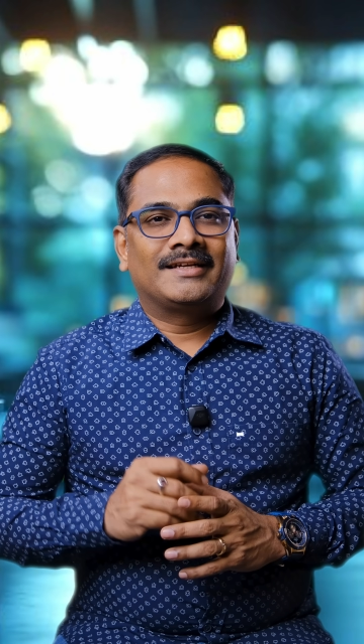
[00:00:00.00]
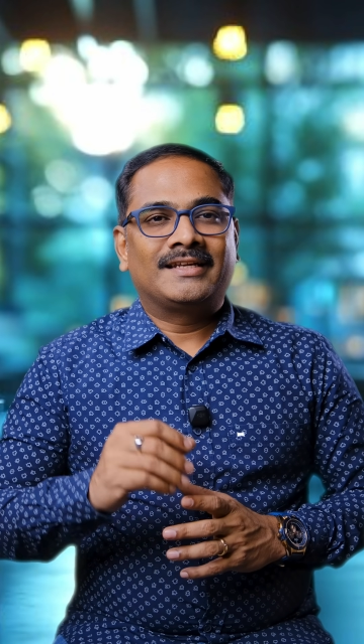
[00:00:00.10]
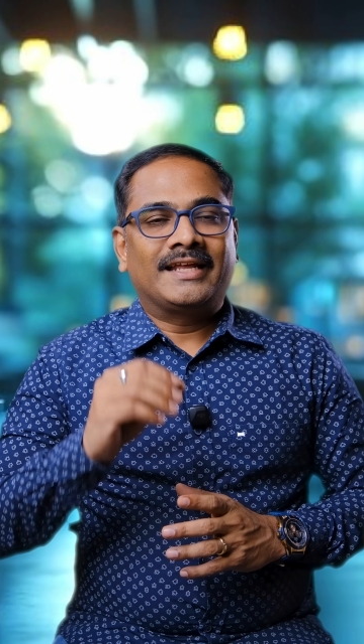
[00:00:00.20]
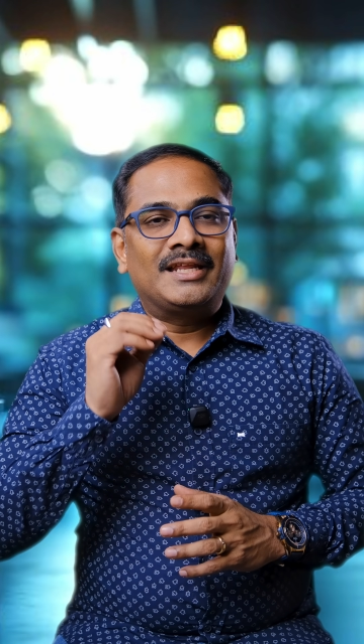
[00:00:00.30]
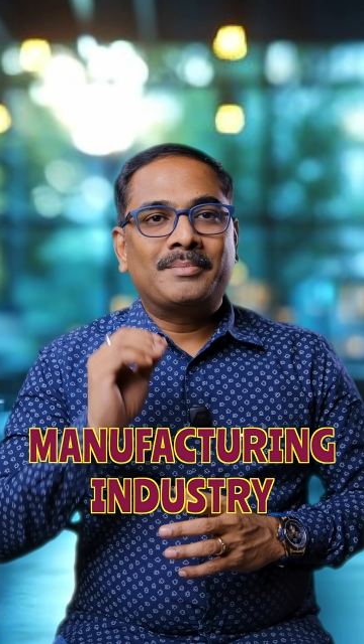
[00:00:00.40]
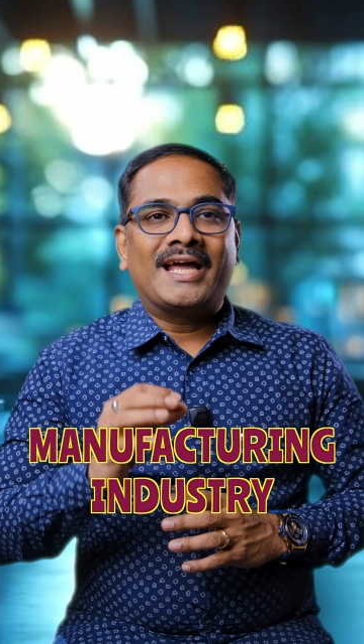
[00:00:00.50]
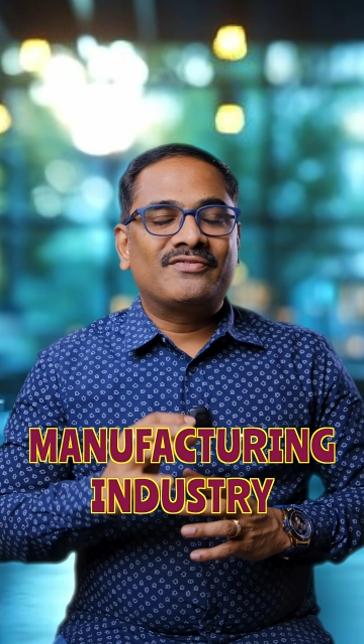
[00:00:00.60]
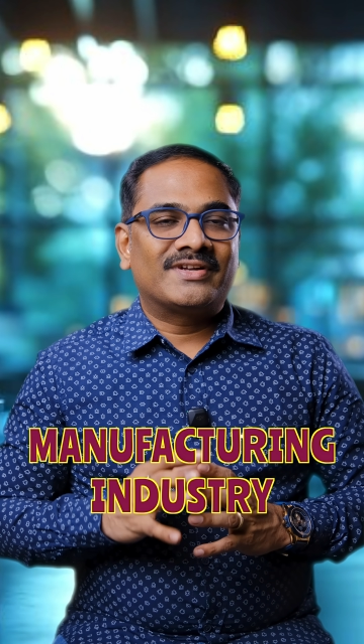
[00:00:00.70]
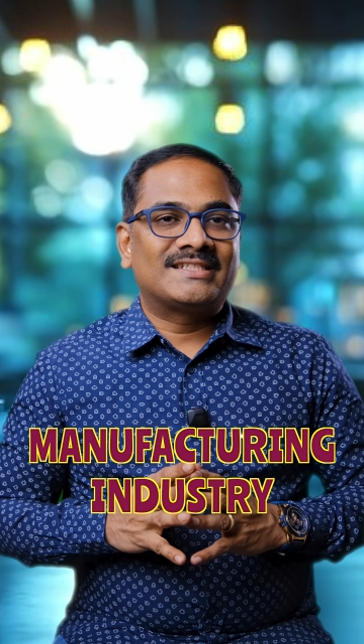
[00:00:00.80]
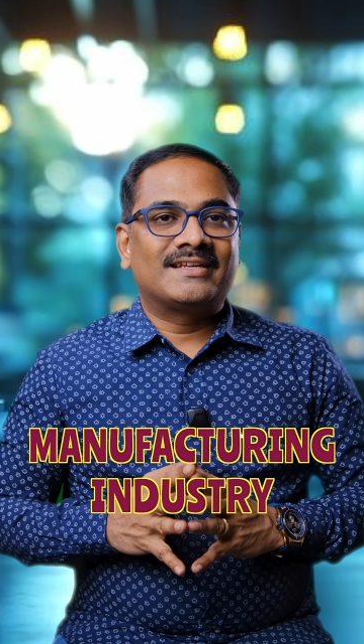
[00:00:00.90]
In any
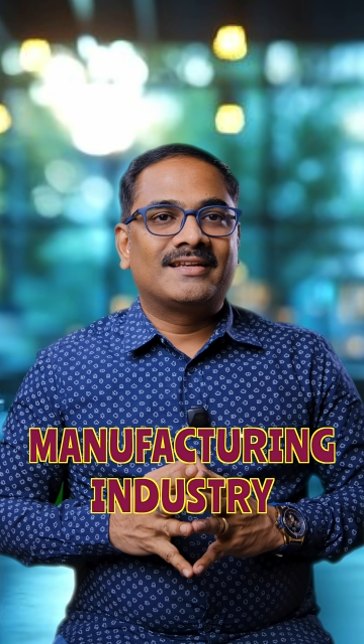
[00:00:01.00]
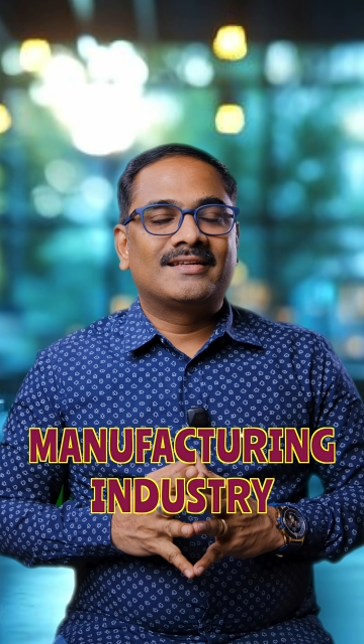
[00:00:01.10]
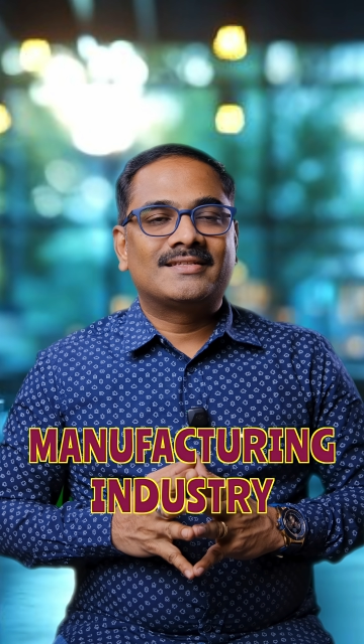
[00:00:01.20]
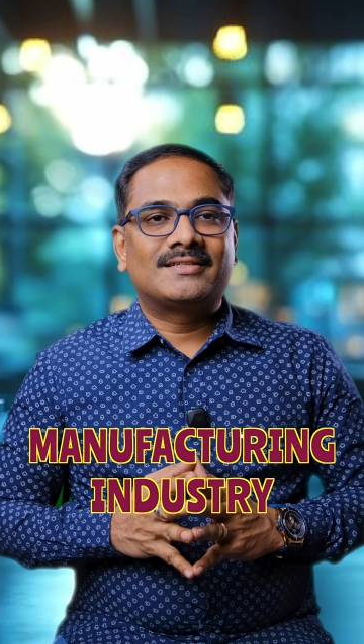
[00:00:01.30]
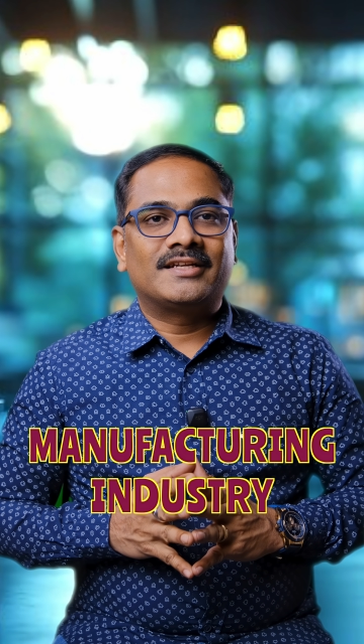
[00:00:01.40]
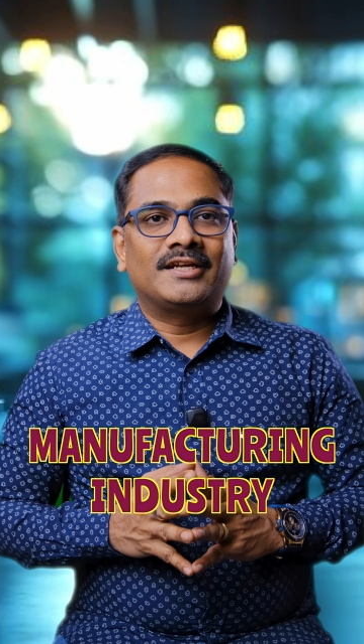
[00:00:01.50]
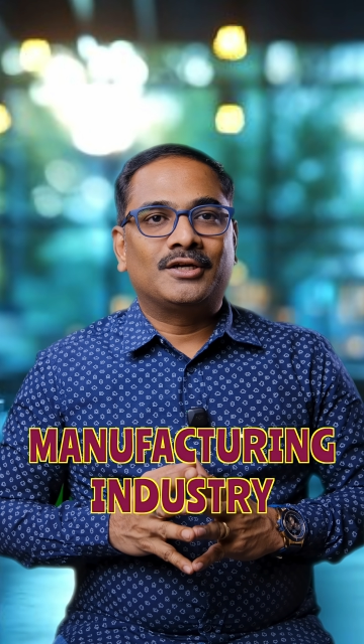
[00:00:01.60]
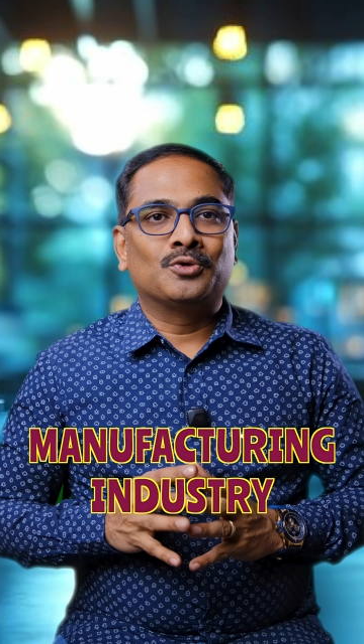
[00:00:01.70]
manufacturing industry,